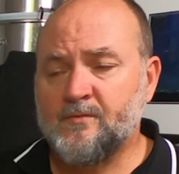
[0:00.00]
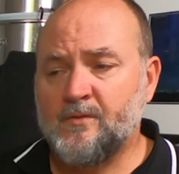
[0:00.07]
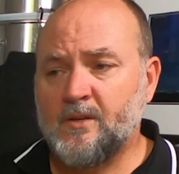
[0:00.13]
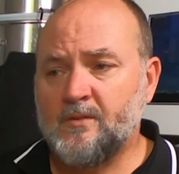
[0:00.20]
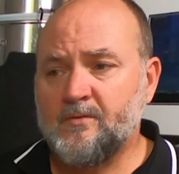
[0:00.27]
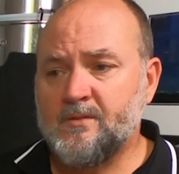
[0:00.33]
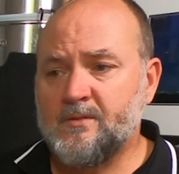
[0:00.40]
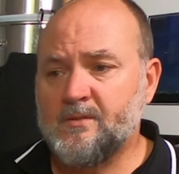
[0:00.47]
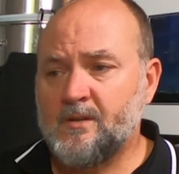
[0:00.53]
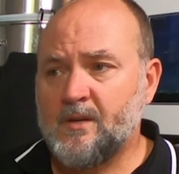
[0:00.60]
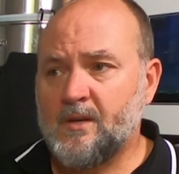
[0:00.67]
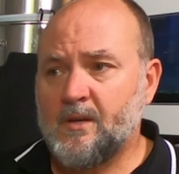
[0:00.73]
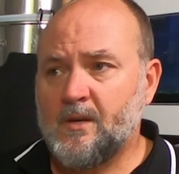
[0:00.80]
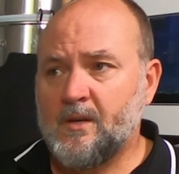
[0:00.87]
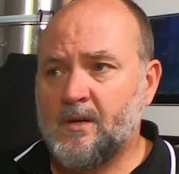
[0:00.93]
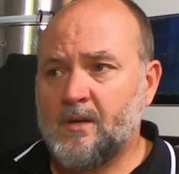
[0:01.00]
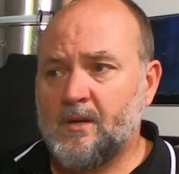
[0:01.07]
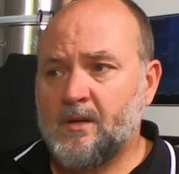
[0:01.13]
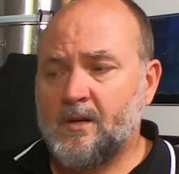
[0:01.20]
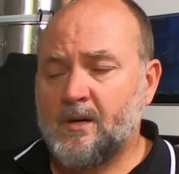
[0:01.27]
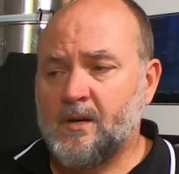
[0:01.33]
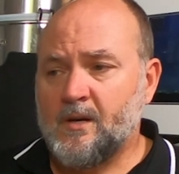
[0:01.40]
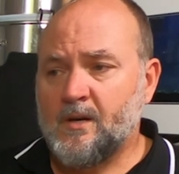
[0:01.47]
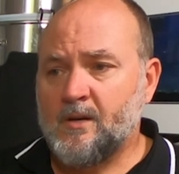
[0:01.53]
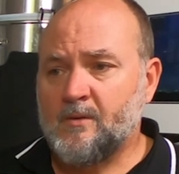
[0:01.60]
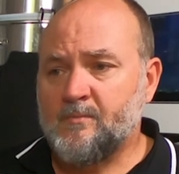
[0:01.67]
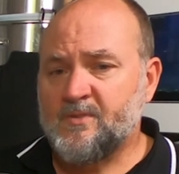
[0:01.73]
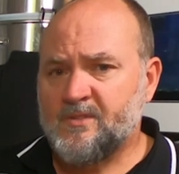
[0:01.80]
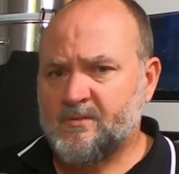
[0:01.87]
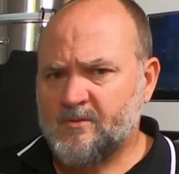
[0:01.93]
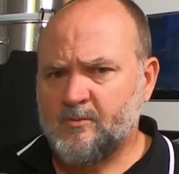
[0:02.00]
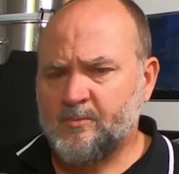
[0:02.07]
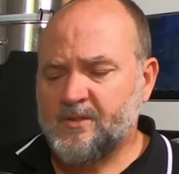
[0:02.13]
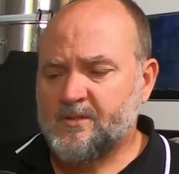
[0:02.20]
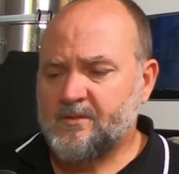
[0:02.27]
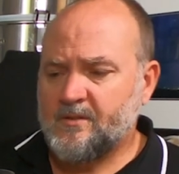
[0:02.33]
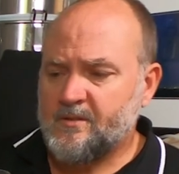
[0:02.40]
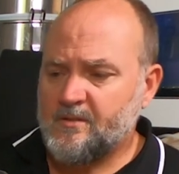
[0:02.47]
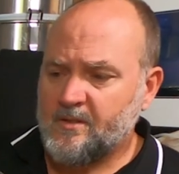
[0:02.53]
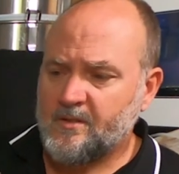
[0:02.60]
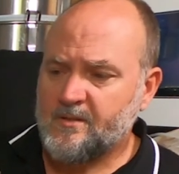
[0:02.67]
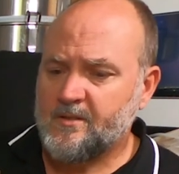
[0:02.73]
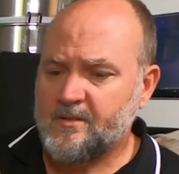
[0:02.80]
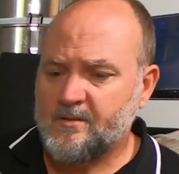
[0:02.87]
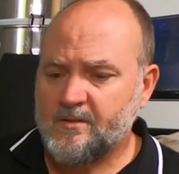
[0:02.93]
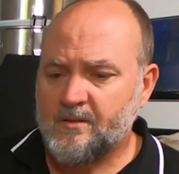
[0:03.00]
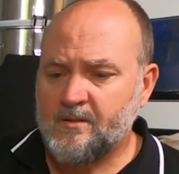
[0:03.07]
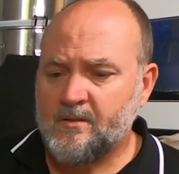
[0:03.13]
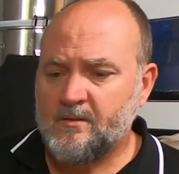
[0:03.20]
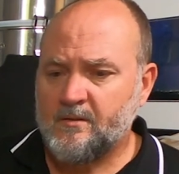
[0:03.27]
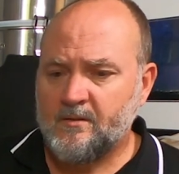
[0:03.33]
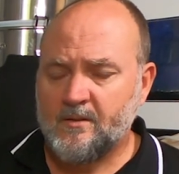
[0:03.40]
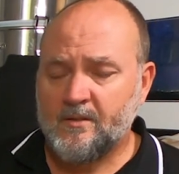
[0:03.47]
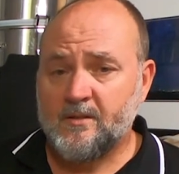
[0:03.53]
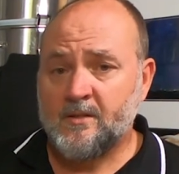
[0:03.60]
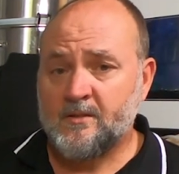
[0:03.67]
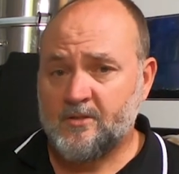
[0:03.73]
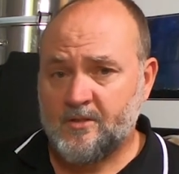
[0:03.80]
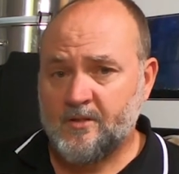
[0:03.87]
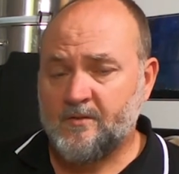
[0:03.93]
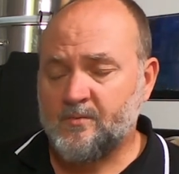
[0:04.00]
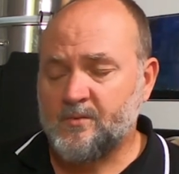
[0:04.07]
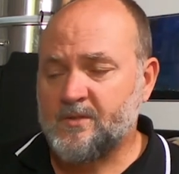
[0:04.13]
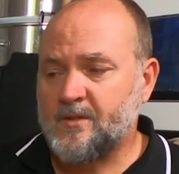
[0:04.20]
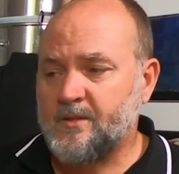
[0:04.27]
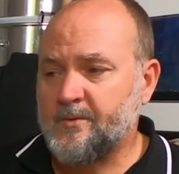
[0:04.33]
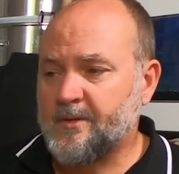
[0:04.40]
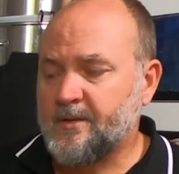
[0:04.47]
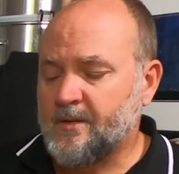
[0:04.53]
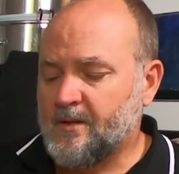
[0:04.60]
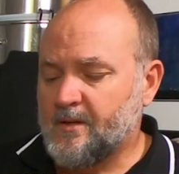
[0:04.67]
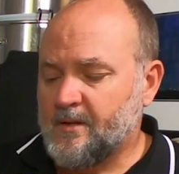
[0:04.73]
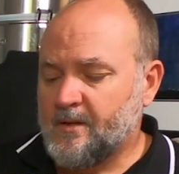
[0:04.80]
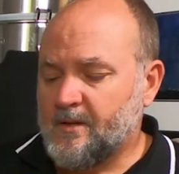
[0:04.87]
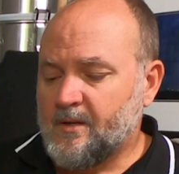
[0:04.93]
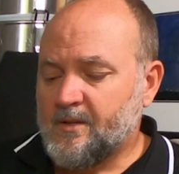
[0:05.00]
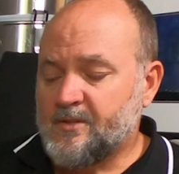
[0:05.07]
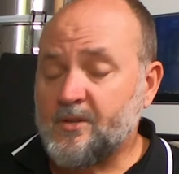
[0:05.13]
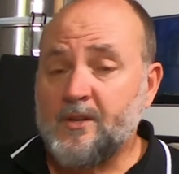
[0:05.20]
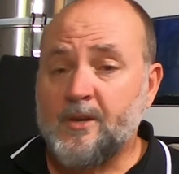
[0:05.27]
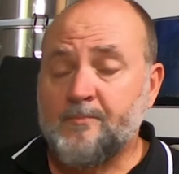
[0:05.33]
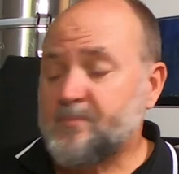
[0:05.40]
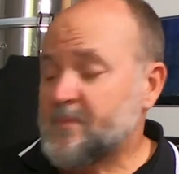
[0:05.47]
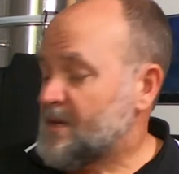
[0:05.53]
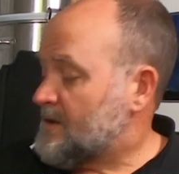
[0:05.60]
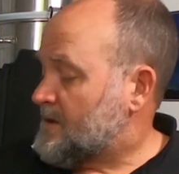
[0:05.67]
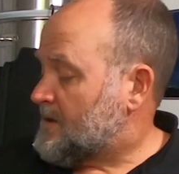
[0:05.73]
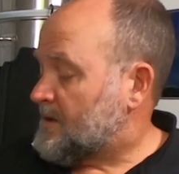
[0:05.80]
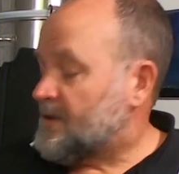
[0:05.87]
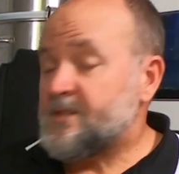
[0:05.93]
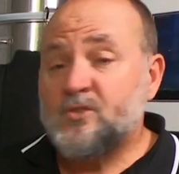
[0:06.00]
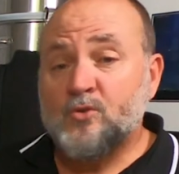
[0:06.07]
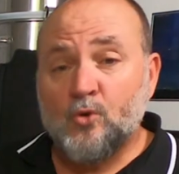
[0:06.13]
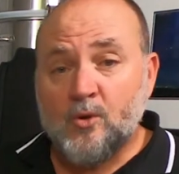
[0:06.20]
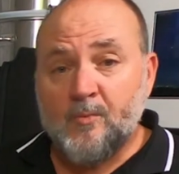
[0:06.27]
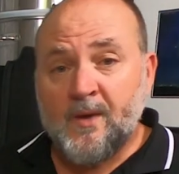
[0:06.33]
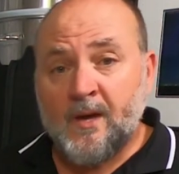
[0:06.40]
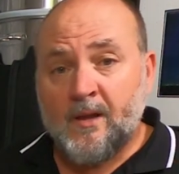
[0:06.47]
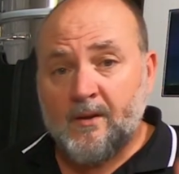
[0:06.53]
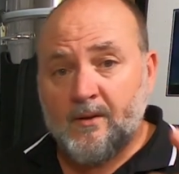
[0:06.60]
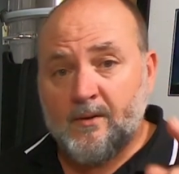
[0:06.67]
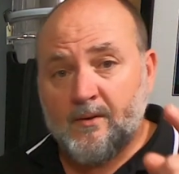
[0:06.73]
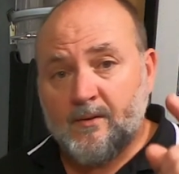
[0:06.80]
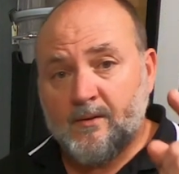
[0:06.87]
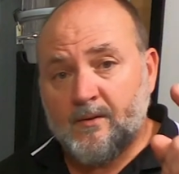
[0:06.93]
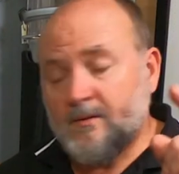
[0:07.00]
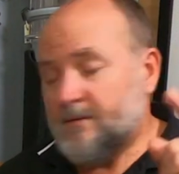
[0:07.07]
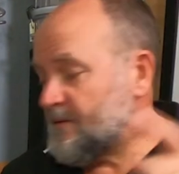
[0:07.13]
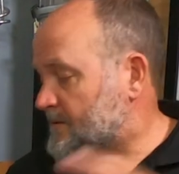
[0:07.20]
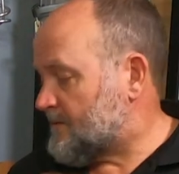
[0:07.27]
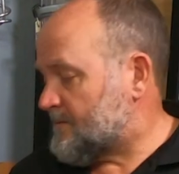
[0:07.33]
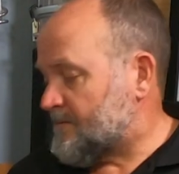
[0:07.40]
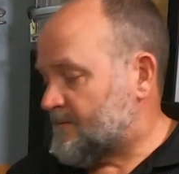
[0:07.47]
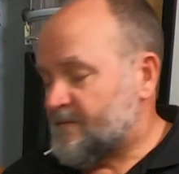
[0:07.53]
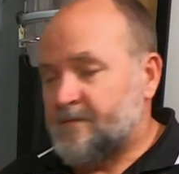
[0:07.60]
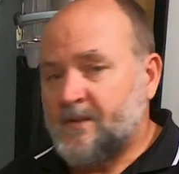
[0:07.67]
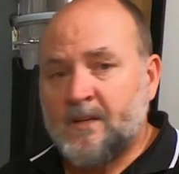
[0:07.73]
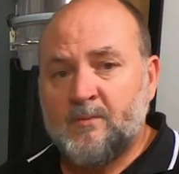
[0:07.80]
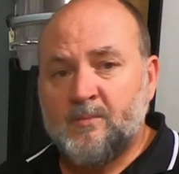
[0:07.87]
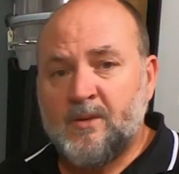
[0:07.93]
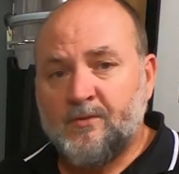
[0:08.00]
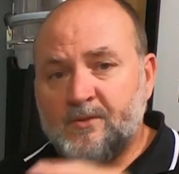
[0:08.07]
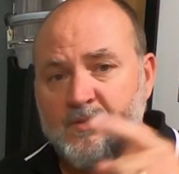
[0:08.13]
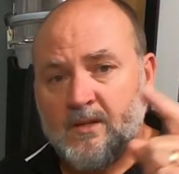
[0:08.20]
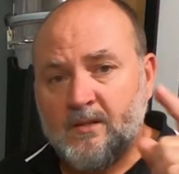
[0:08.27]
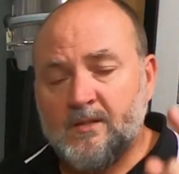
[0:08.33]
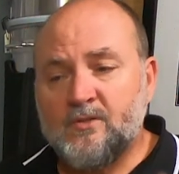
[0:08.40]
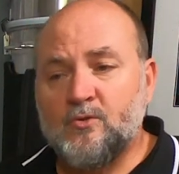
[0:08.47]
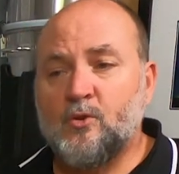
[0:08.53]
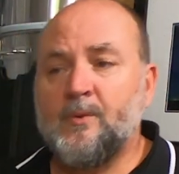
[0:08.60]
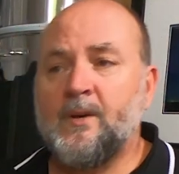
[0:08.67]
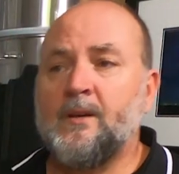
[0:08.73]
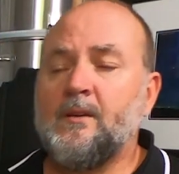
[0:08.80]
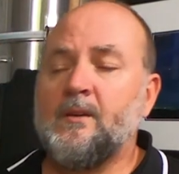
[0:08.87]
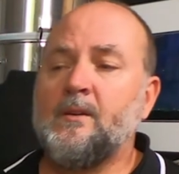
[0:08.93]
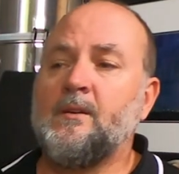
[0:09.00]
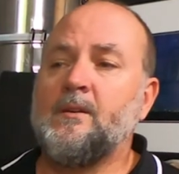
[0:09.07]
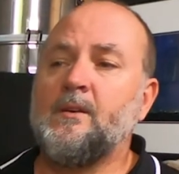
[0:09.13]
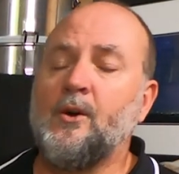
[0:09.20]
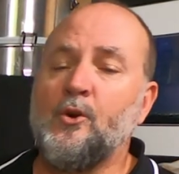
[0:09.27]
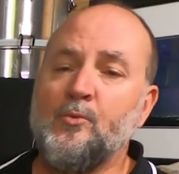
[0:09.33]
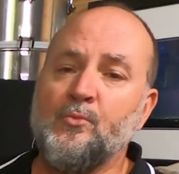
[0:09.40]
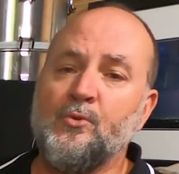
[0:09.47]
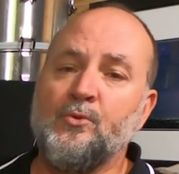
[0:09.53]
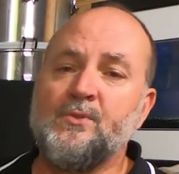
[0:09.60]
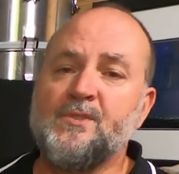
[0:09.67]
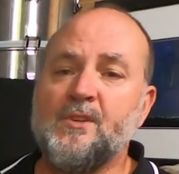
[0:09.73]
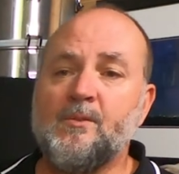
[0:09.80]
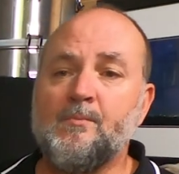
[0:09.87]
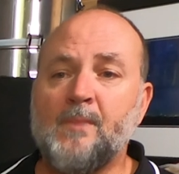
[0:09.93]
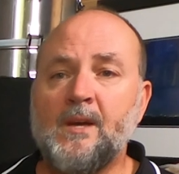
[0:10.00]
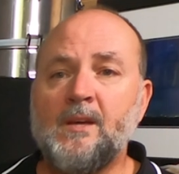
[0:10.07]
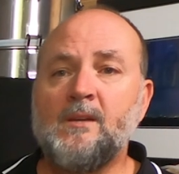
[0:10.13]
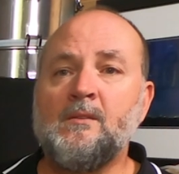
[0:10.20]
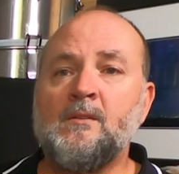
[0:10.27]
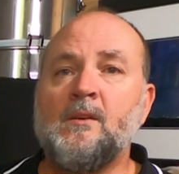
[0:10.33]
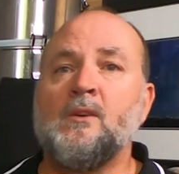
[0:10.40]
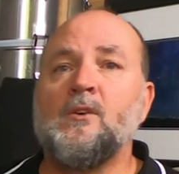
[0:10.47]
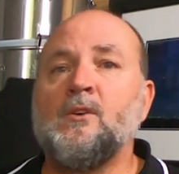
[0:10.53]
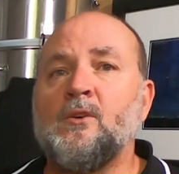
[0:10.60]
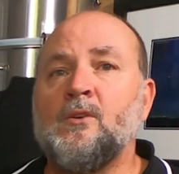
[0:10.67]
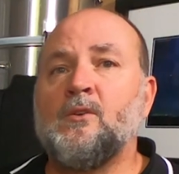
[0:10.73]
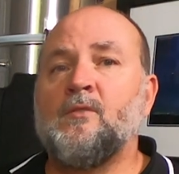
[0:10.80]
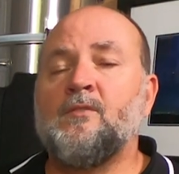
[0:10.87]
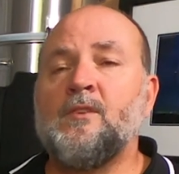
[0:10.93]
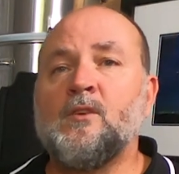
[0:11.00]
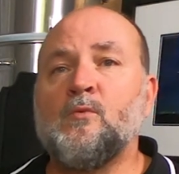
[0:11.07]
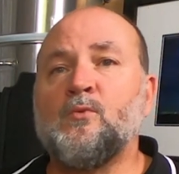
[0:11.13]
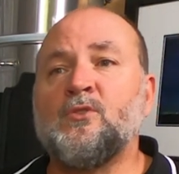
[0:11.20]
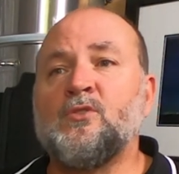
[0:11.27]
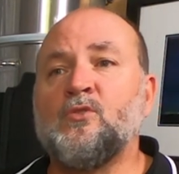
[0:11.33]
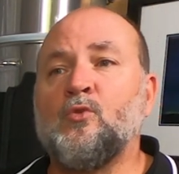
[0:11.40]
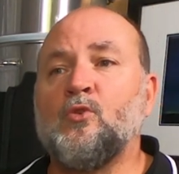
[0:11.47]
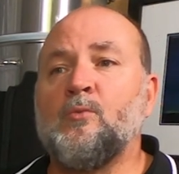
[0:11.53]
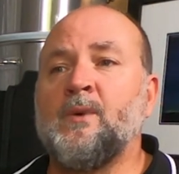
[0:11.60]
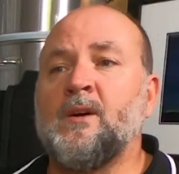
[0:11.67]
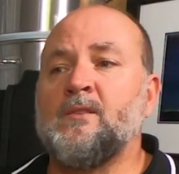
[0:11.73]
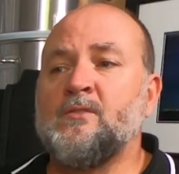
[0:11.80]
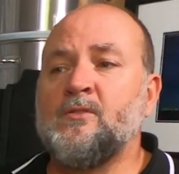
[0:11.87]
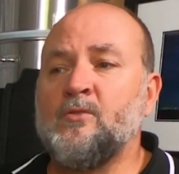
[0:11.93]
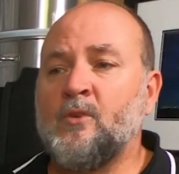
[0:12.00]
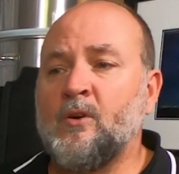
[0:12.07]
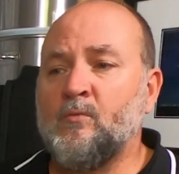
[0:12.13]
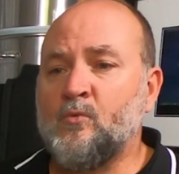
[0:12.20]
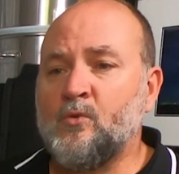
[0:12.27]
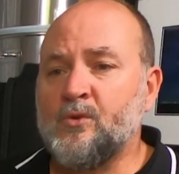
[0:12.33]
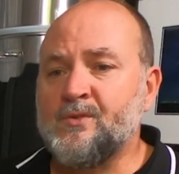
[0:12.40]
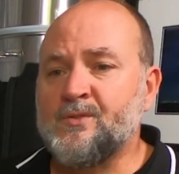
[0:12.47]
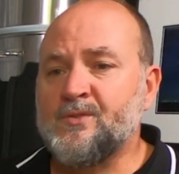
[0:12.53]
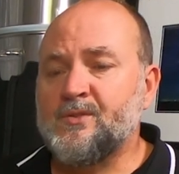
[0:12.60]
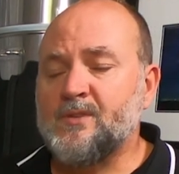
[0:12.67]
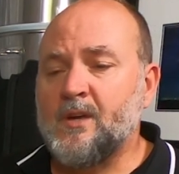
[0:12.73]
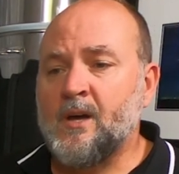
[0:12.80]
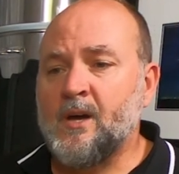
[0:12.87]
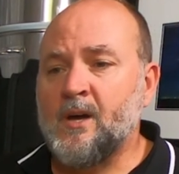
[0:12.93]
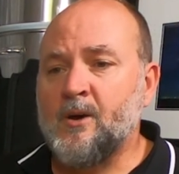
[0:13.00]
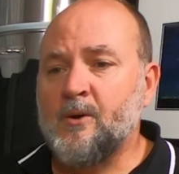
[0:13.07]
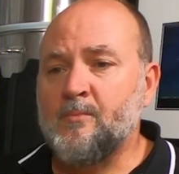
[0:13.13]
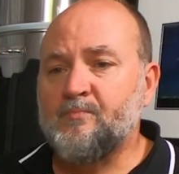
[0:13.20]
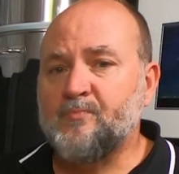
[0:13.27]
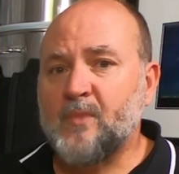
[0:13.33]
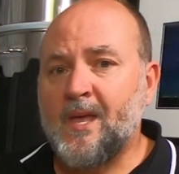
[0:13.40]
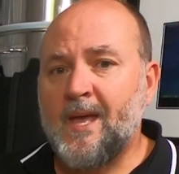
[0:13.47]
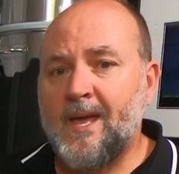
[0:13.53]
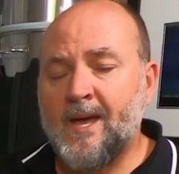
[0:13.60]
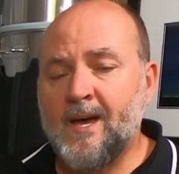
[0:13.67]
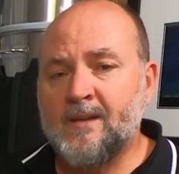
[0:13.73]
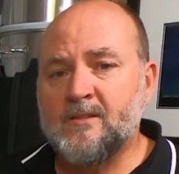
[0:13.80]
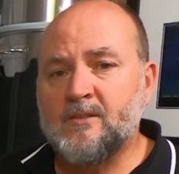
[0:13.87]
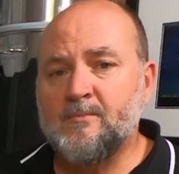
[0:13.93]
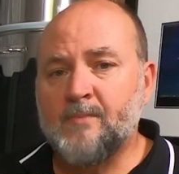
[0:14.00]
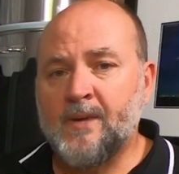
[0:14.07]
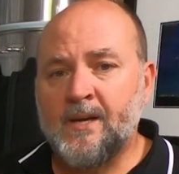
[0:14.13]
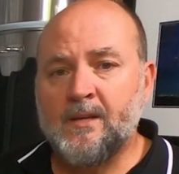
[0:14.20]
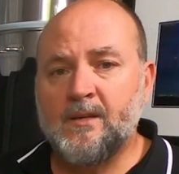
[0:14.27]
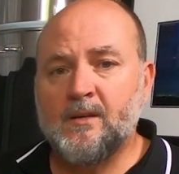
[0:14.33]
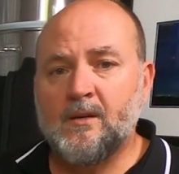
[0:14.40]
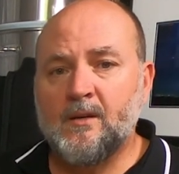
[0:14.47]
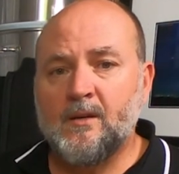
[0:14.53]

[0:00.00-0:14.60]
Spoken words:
flavors. A little bit of seasoning, as they say, as chefs would say anyway. So yeah, let's talk about, forget the beer for a second, let's talk about homebrew. So the main thing I wanted to talk about tonight was how to make